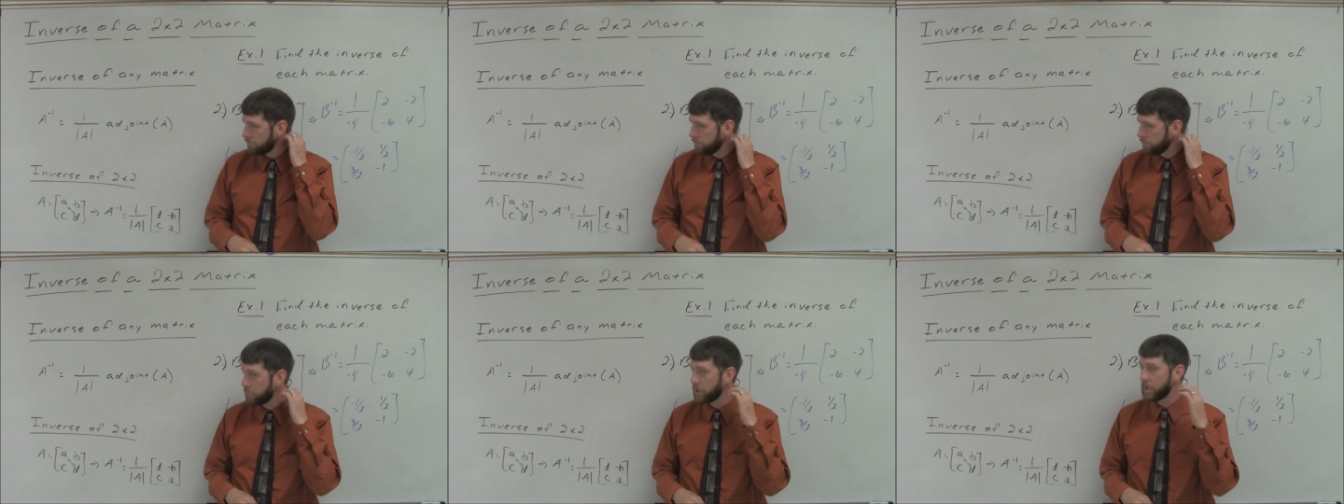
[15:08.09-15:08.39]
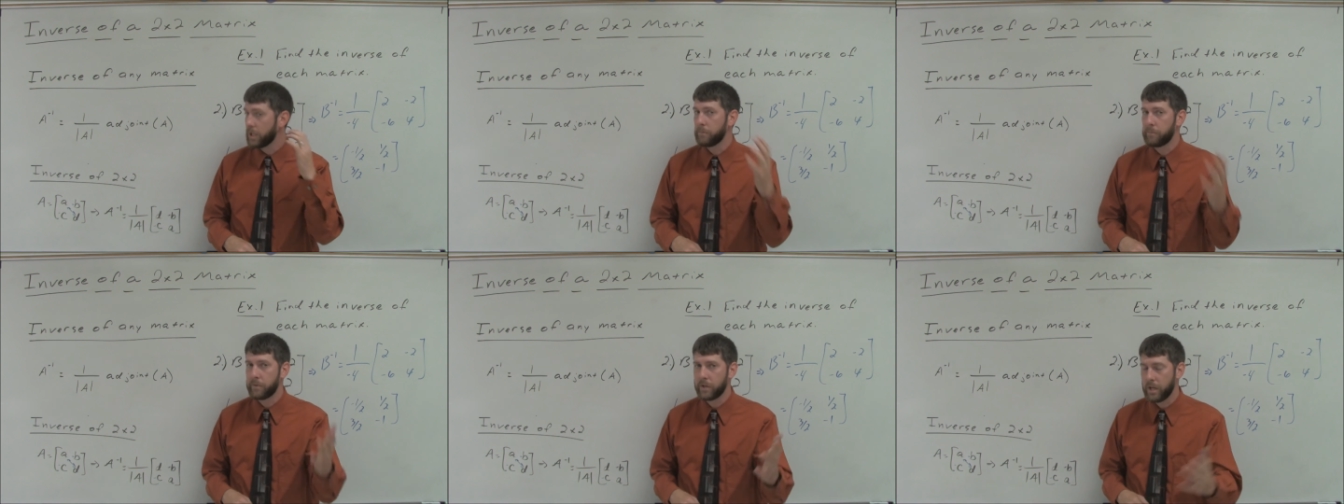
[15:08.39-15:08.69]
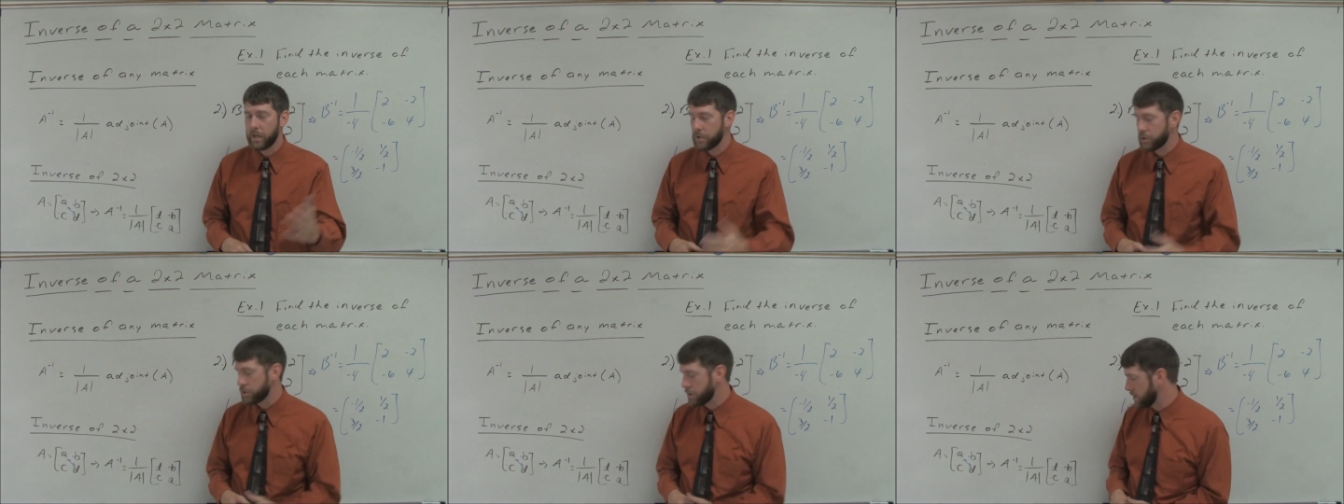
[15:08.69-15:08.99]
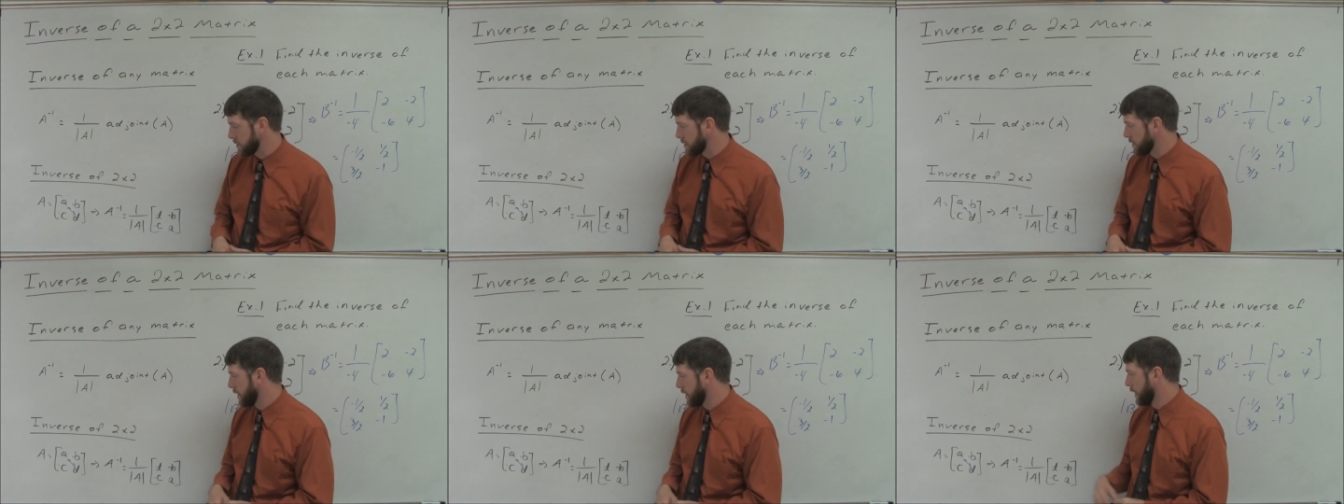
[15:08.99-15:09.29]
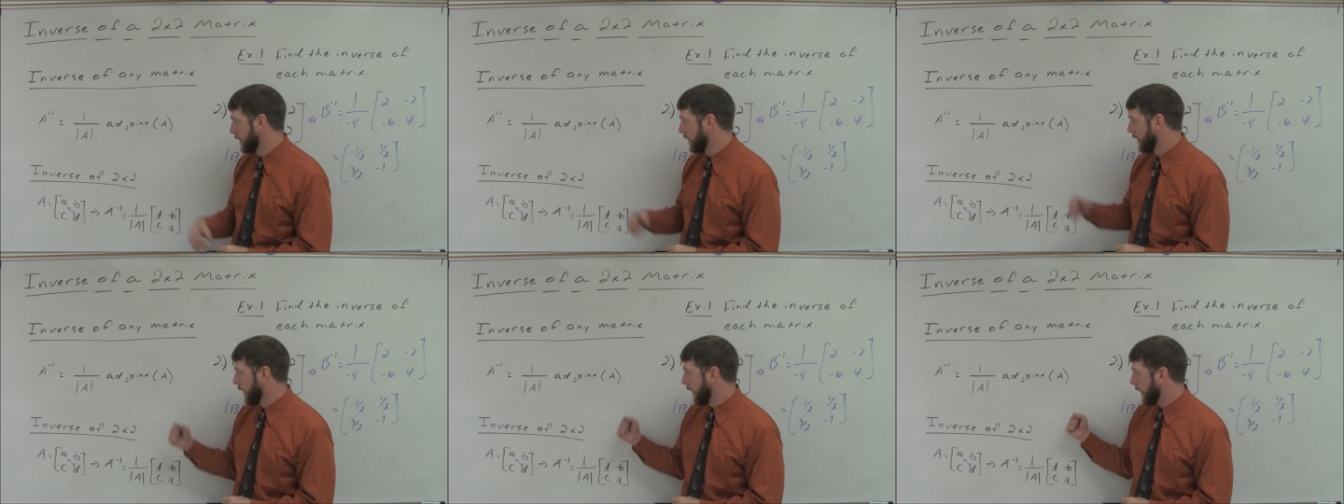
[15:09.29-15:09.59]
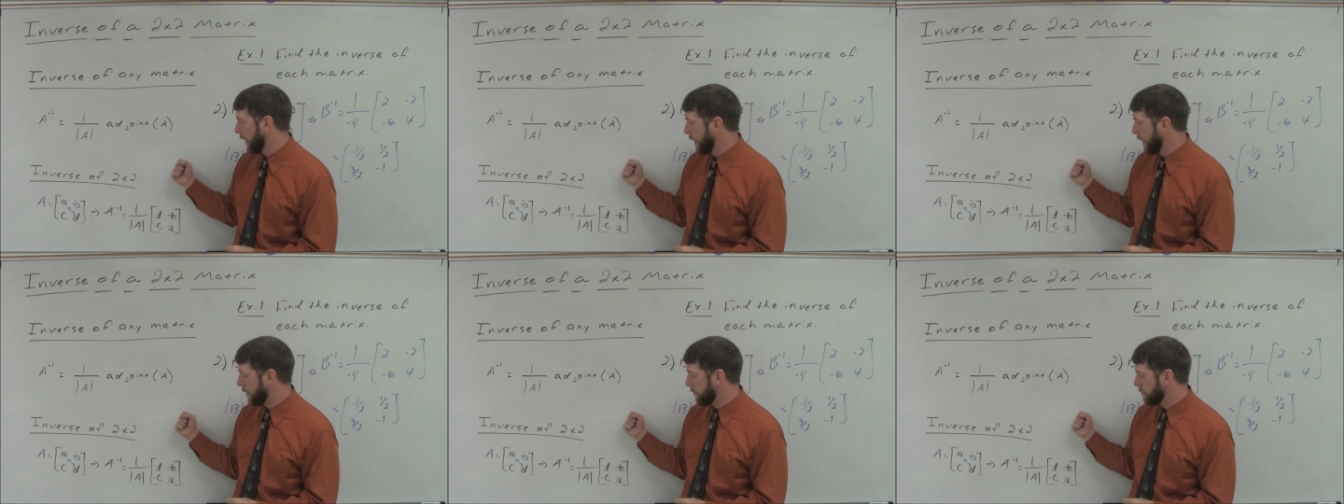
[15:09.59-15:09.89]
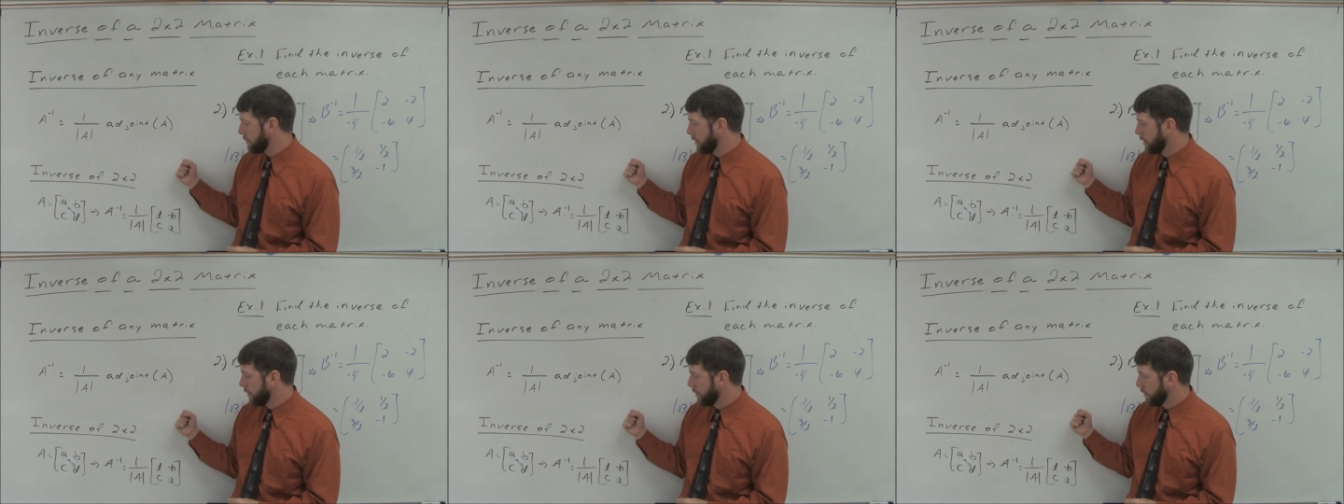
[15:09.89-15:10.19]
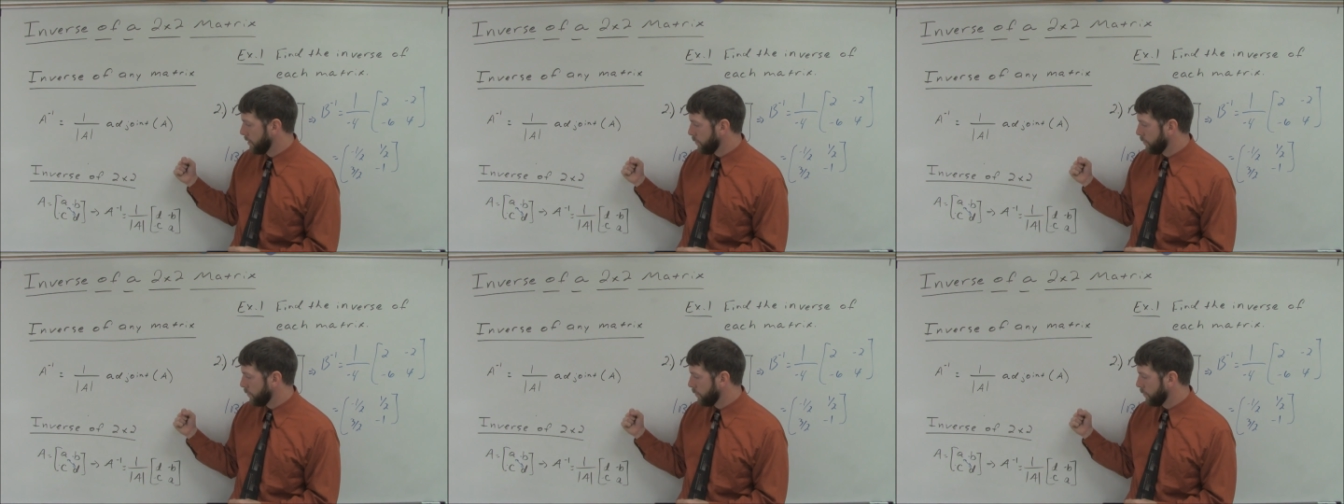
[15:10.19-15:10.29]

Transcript: manipulations, uh,